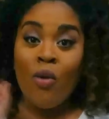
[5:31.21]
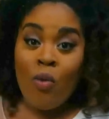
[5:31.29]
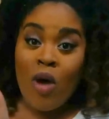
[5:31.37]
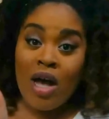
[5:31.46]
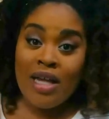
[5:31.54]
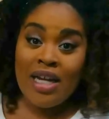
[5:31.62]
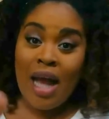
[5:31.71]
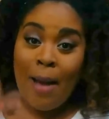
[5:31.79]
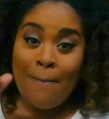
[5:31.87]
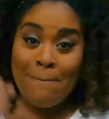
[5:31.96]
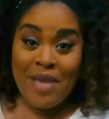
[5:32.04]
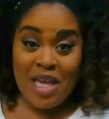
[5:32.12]
One,
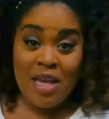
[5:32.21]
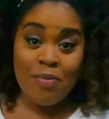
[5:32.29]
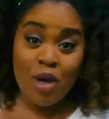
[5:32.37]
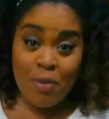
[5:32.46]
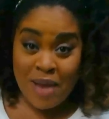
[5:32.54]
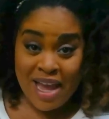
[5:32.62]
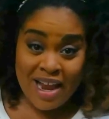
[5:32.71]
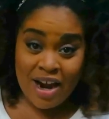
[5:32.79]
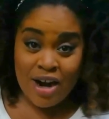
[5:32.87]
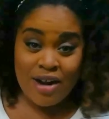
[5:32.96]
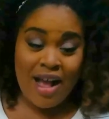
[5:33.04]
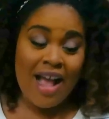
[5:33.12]
be
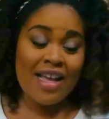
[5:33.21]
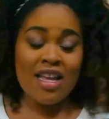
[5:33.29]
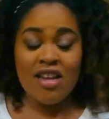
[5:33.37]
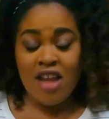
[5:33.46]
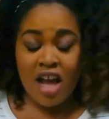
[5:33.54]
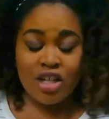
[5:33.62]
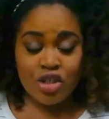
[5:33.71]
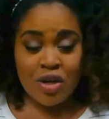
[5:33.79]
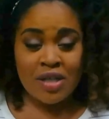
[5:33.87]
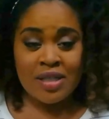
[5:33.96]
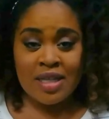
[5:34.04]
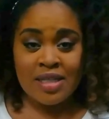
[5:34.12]
prepared. I cannot
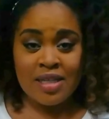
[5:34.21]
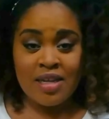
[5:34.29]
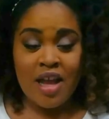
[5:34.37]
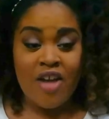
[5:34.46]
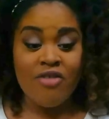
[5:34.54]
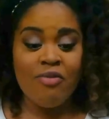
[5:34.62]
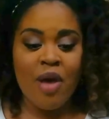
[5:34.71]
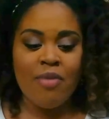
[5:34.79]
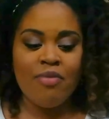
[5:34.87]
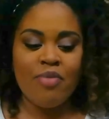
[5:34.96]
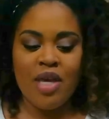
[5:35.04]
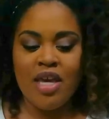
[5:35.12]
stress this enough,
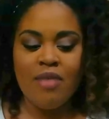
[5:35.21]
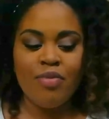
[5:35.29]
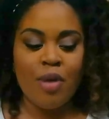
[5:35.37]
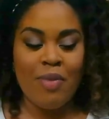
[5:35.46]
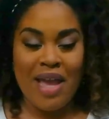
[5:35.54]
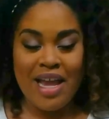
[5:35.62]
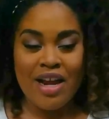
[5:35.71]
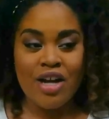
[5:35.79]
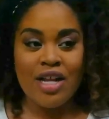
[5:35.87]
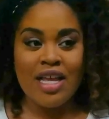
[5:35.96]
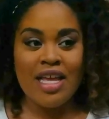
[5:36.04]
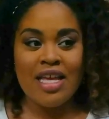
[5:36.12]
but being
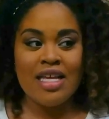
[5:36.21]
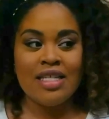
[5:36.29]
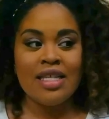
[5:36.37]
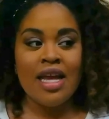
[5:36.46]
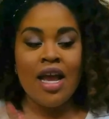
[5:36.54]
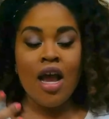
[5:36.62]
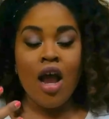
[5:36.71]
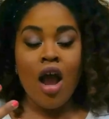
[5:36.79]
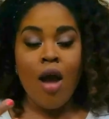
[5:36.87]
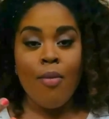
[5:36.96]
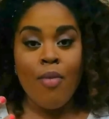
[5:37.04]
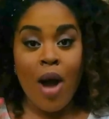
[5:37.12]
prepared is
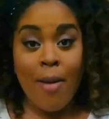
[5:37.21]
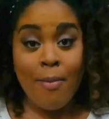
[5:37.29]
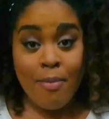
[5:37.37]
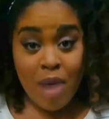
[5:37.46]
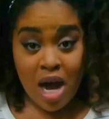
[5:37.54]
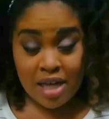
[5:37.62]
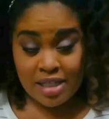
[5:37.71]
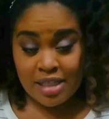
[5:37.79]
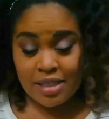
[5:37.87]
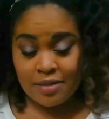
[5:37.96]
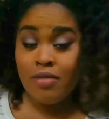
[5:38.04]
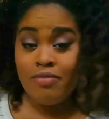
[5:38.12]
a
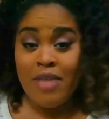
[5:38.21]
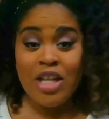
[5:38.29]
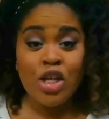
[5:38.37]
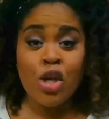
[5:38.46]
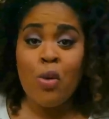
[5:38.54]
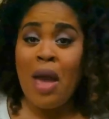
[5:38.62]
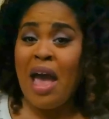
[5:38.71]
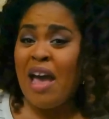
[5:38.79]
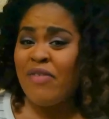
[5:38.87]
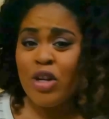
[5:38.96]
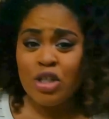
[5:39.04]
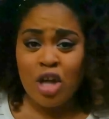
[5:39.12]
must. Make sure you
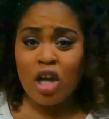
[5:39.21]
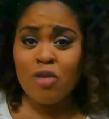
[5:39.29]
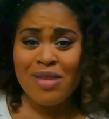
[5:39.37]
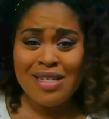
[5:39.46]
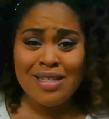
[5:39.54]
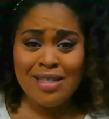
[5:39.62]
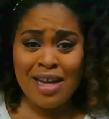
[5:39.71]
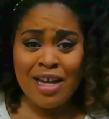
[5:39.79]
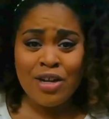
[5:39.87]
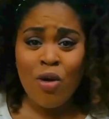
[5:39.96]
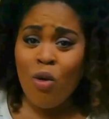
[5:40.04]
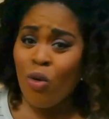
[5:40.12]
have your documents
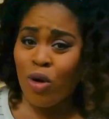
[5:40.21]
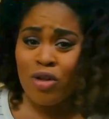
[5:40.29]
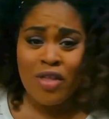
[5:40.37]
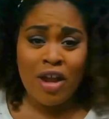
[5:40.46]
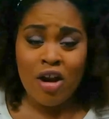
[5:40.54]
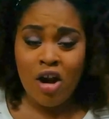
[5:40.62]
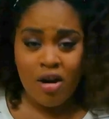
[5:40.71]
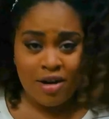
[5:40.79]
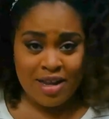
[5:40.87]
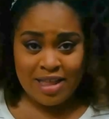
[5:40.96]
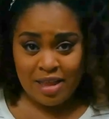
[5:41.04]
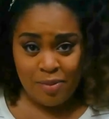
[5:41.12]
done or they are
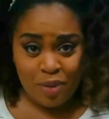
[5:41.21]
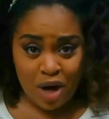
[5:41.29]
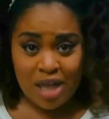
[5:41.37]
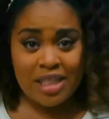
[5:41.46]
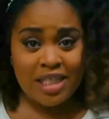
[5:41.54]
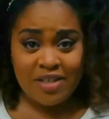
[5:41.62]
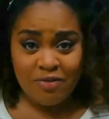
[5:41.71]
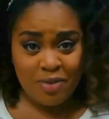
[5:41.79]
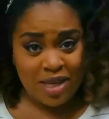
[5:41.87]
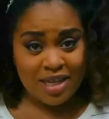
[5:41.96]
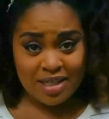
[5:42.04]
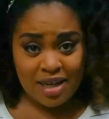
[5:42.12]
already in the process of
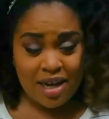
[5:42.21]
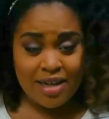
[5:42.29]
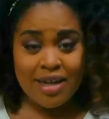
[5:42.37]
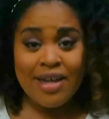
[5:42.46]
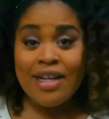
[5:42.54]
being done.